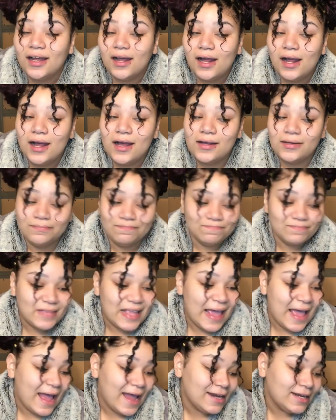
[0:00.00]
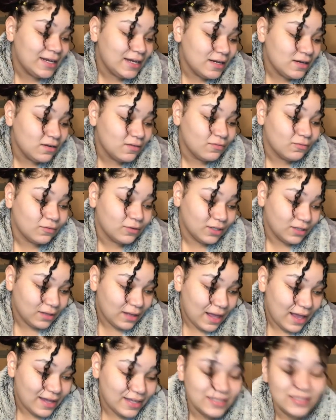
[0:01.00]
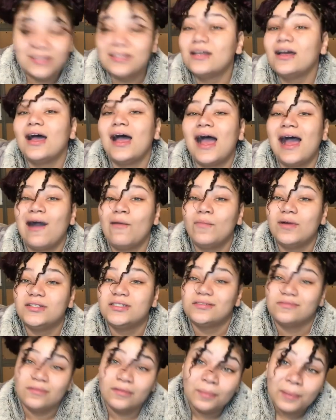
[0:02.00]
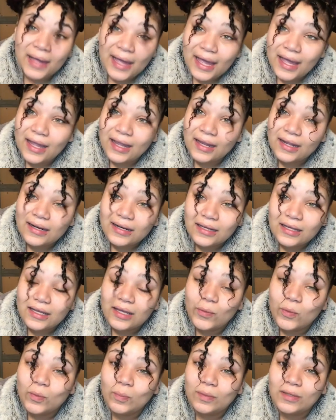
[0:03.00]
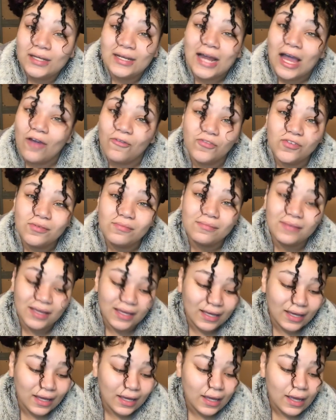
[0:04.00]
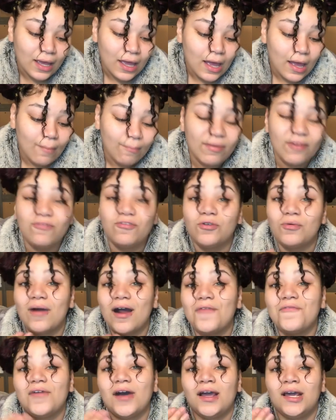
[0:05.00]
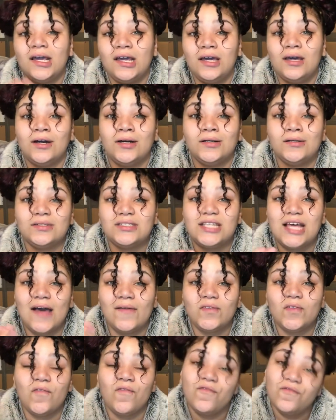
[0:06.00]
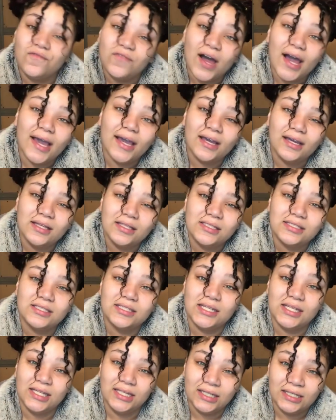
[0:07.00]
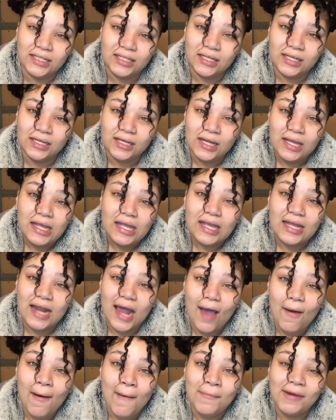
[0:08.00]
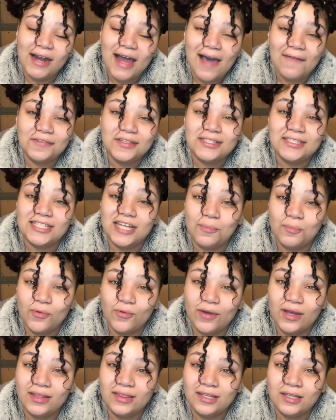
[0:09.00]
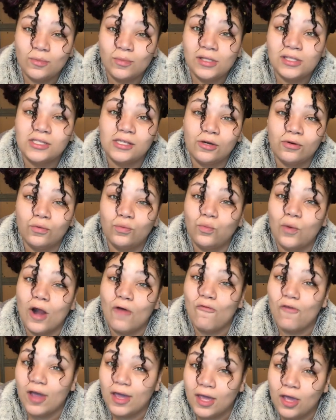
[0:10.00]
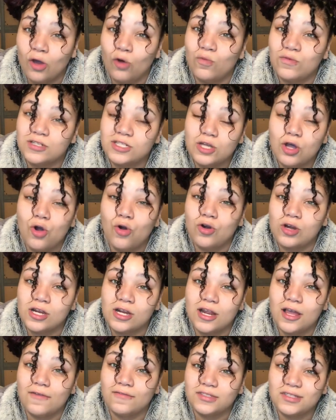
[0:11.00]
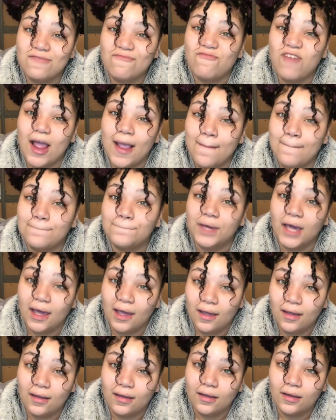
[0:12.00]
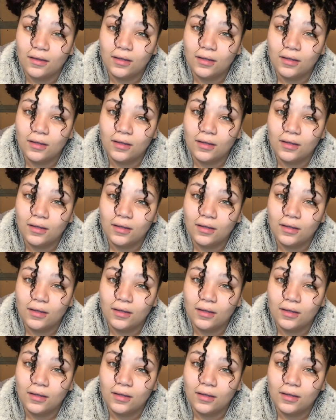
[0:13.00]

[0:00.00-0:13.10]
um, I didn't realize how much of a pain it would be, not for me, but for Raphael to have to fight to eat and how I would have to separate them until Raphael was old enough to fight back.